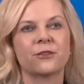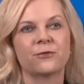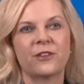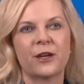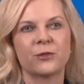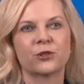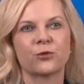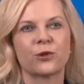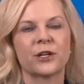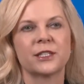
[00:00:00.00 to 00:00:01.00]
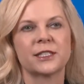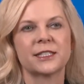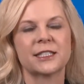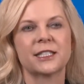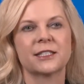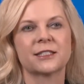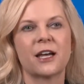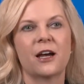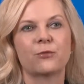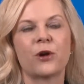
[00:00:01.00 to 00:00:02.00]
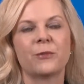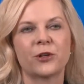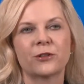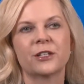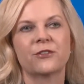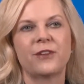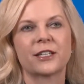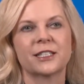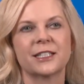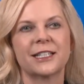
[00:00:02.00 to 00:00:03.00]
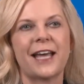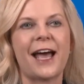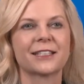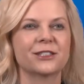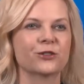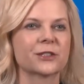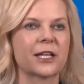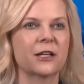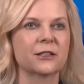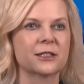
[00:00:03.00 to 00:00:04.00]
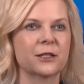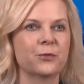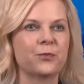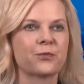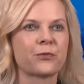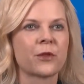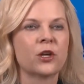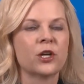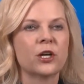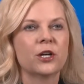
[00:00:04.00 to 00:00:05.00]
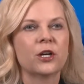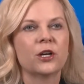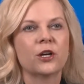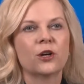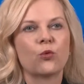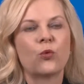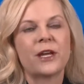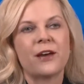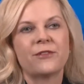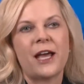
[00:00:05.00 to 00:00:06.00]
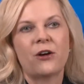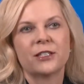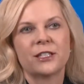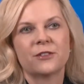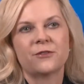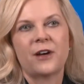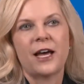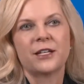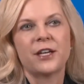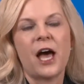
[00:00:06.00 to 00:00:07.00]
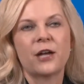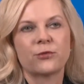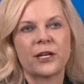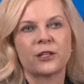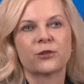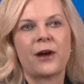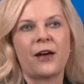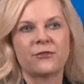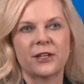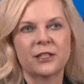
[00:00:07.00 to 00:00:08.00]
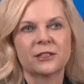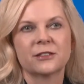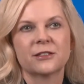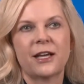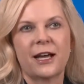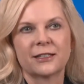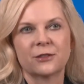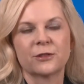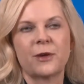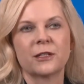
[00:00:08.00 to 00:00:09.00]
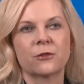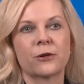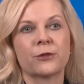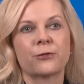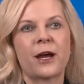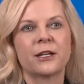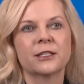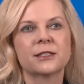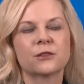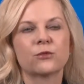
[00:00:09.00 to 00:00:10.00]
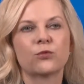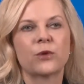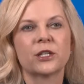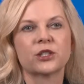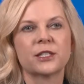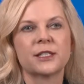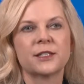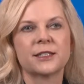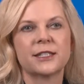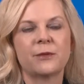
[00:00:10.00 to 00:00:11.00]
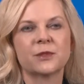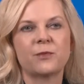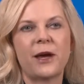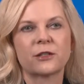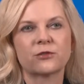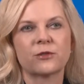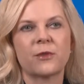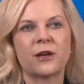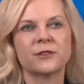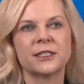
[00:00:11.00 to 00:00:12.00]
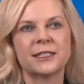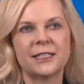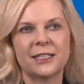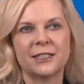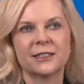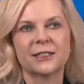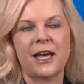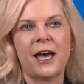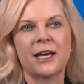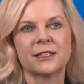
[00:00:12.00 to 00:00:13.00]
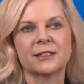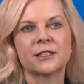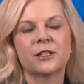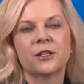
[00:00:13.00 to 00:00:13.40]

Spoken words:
inflammatory disease primarily affecting the axial skeleton. We have now identified non-radiographic axial spondyloarthritis, which is in the same spectrum of disease as